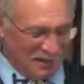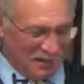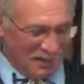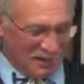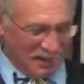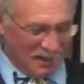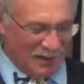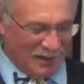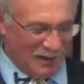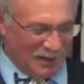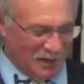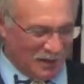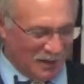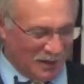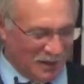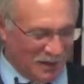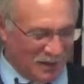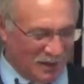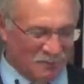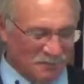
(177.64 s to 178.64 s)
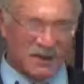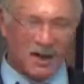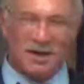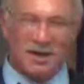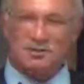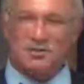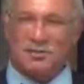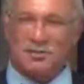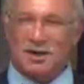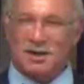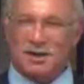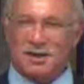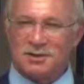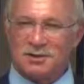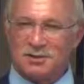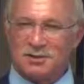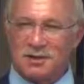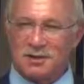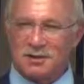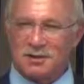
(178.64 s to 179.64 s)
And I'm not 20
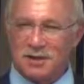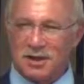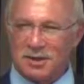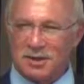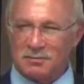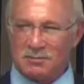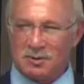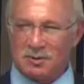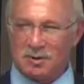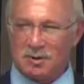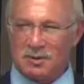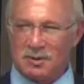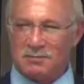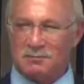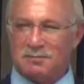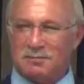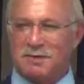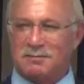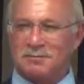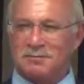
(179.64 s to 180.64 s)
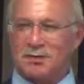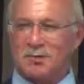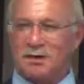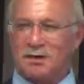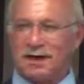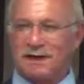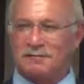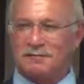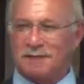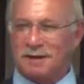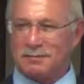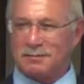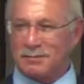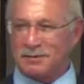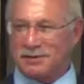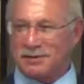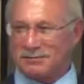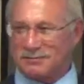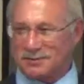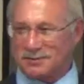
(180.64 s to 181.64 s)
years old anymore and can pick my wife up
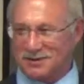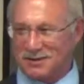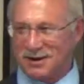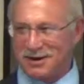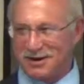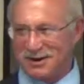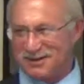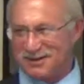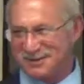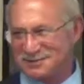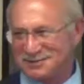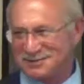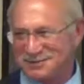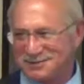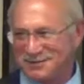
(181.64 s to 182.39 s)
off the ground.